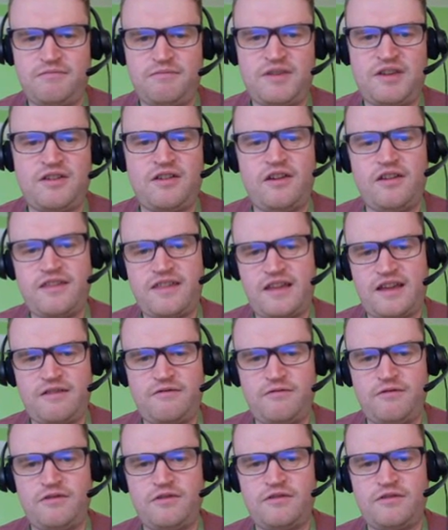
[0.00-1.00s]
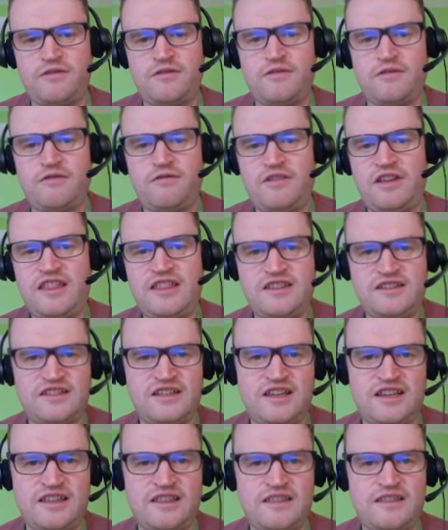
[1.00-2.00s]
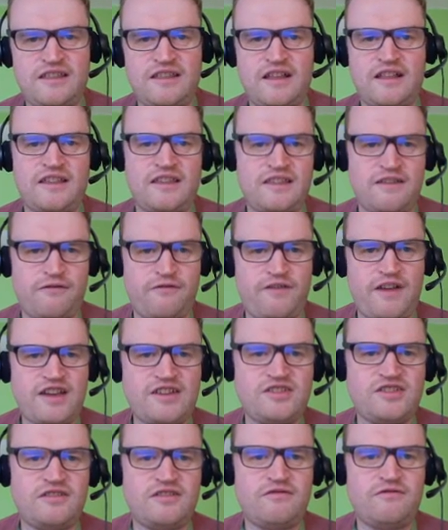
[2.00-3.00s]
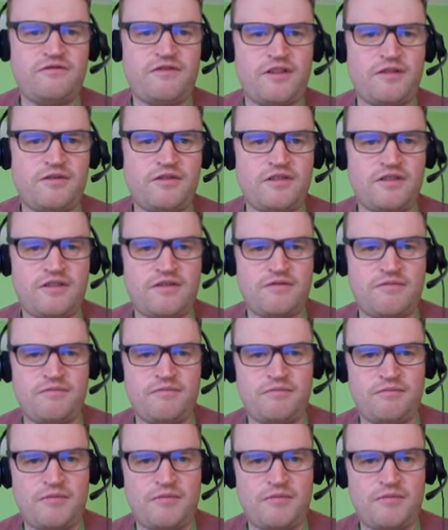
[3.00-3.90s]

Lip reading: because I run Crease Jeans and it's a fashion focused